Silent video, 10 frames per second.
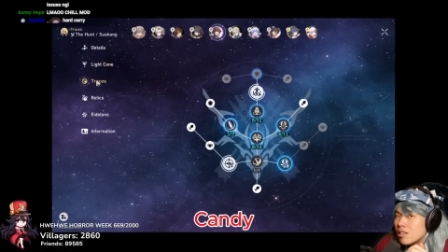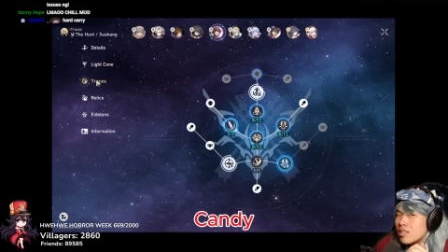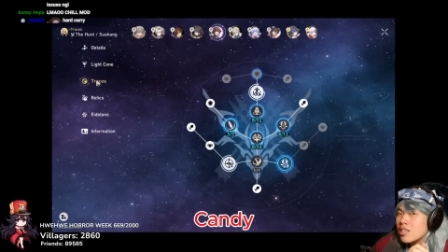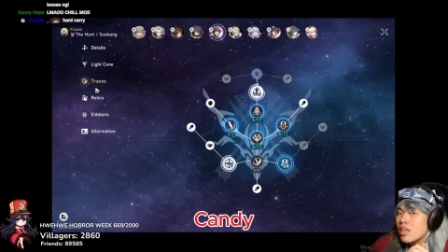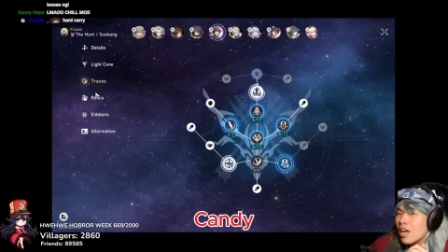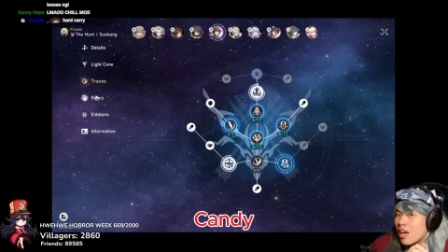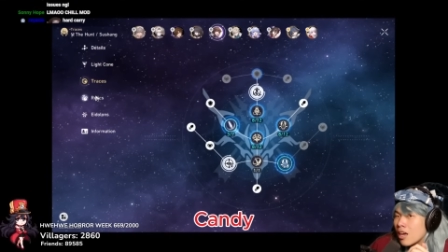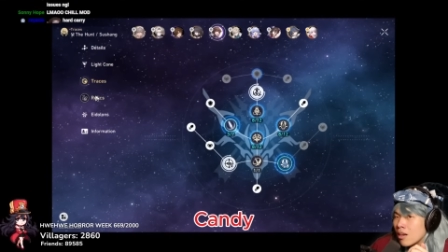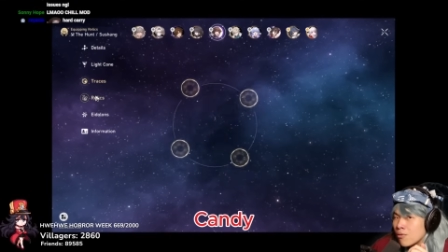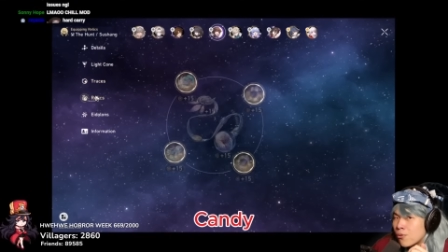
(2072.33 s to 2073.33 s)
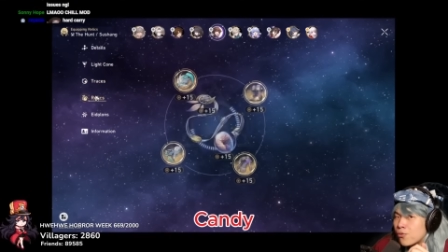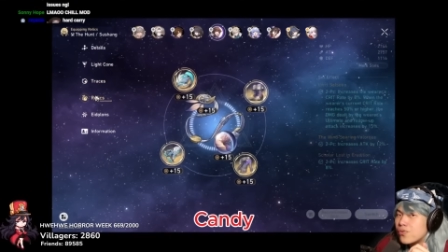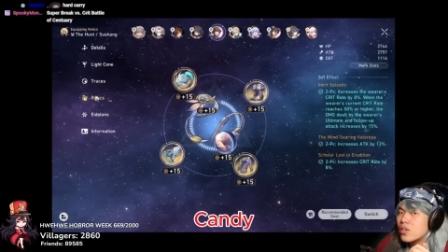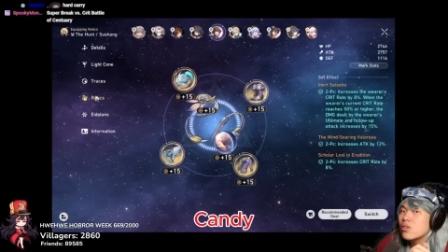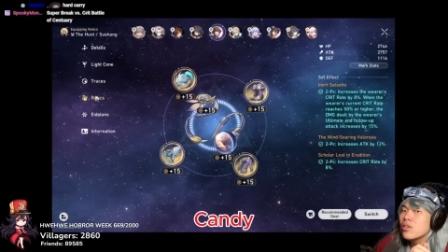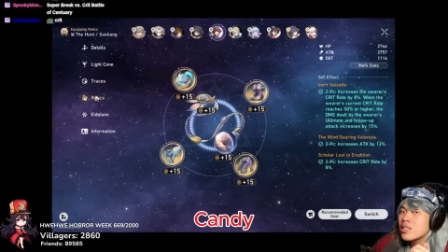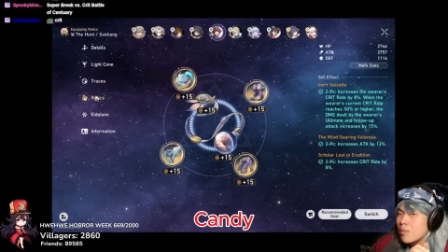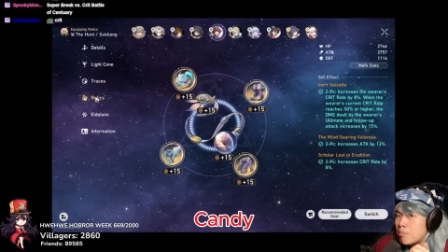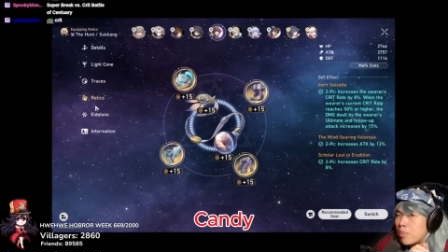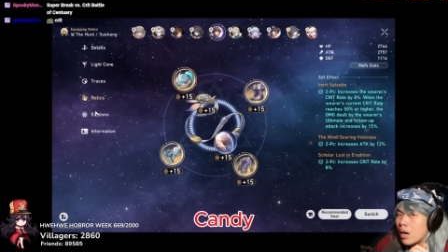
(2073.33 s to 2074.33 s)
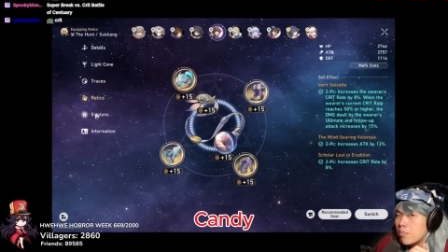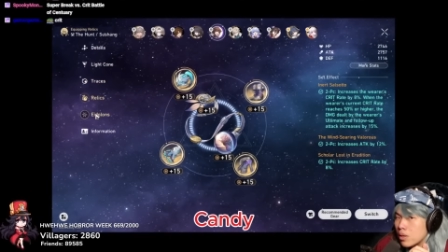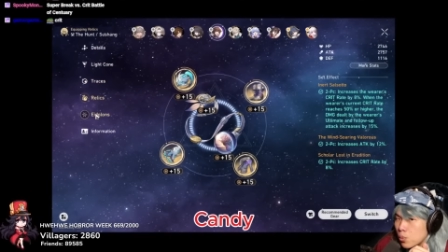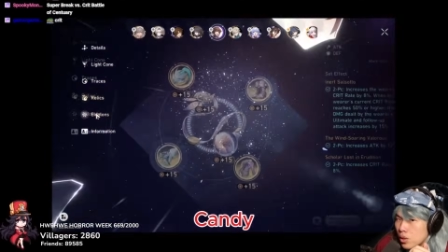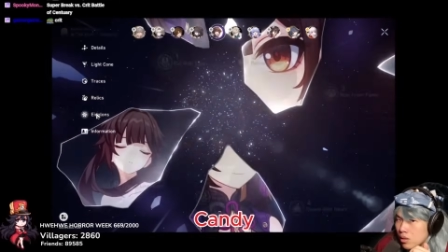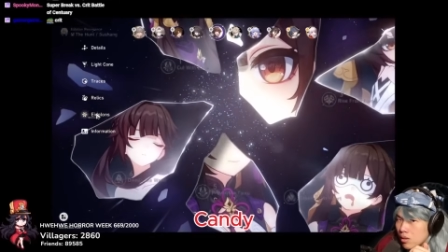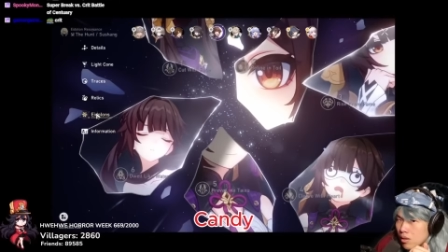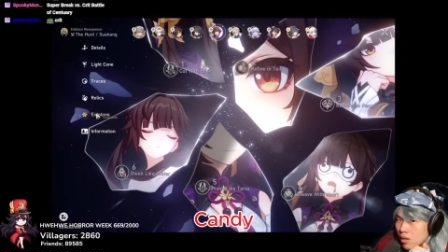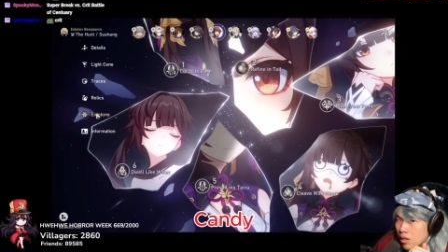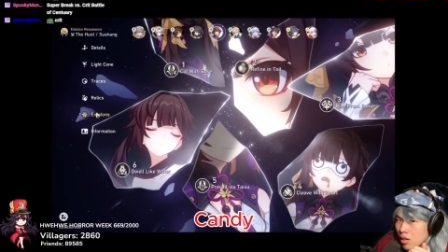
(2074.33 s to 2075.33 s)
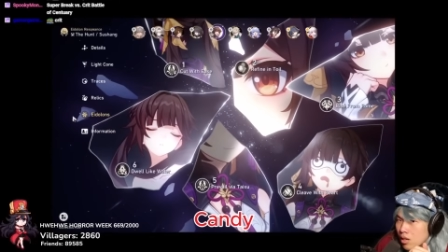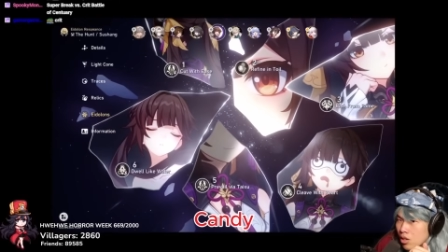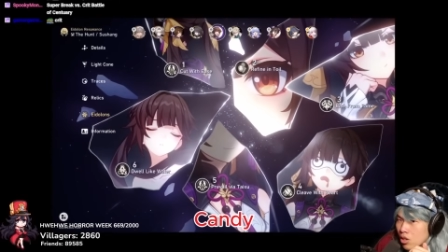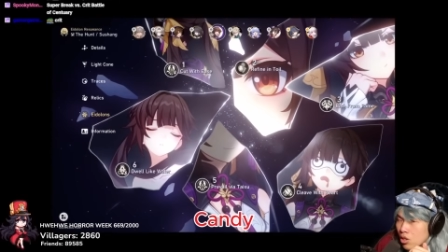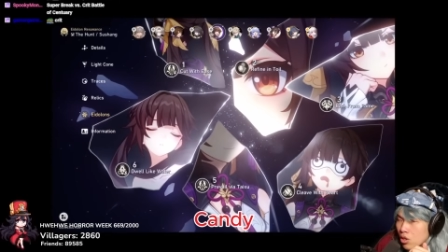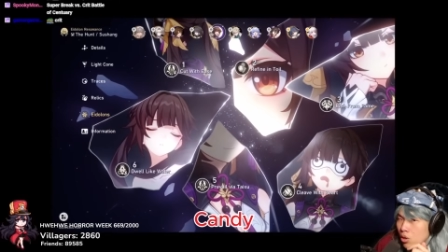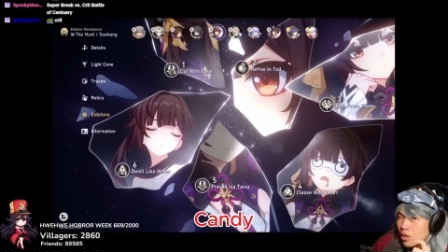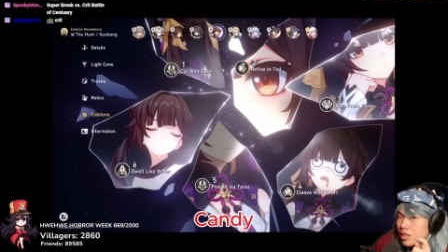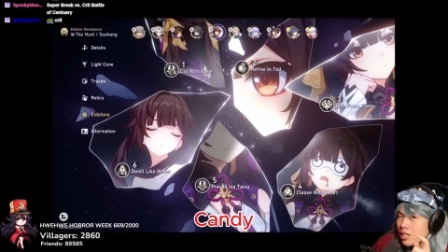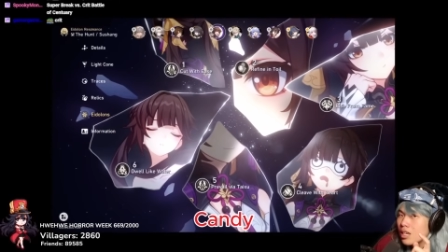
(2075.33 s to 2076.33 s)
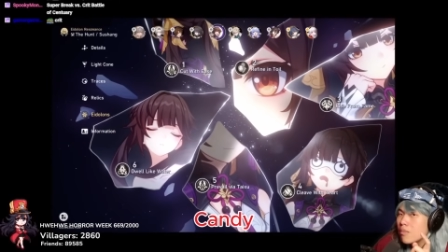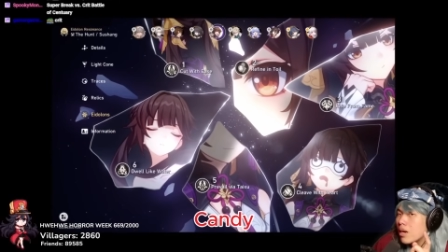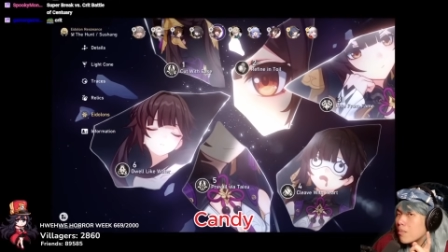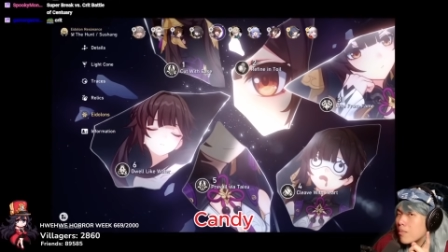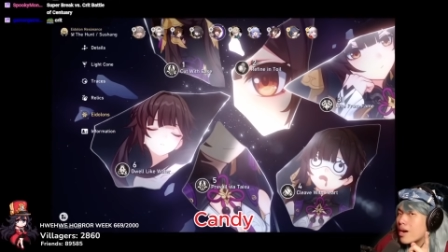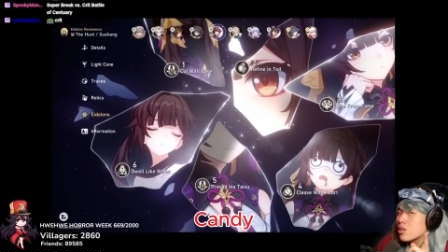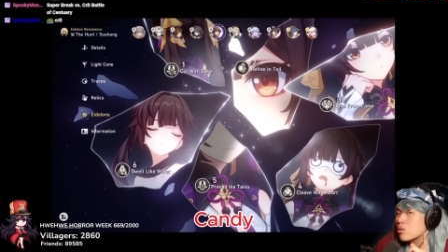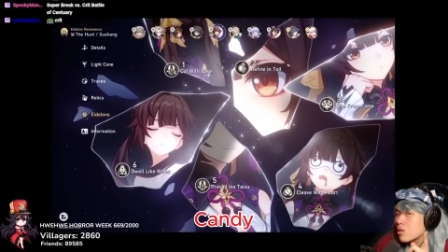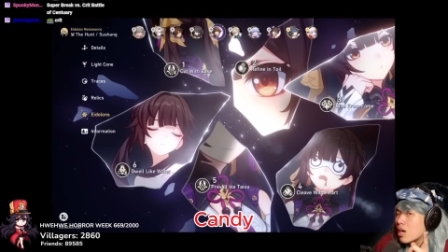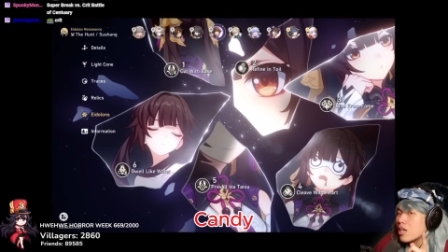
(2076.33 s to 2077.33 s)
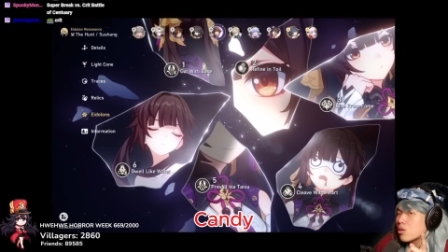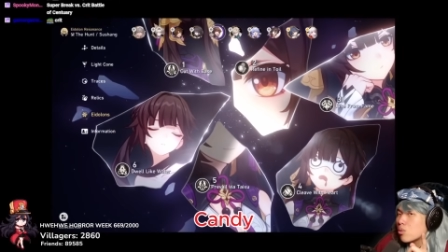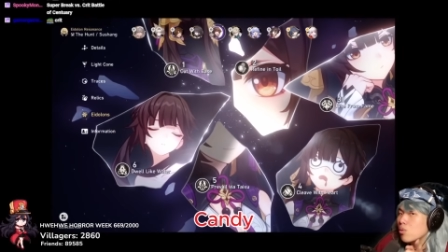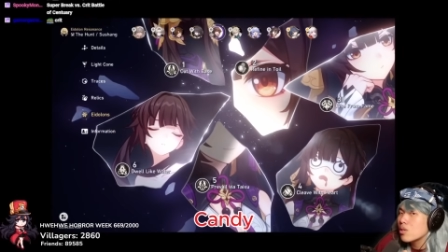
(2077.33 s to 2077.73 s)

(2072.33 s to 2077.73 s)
see a first Babin win? Your teammate managed to get a two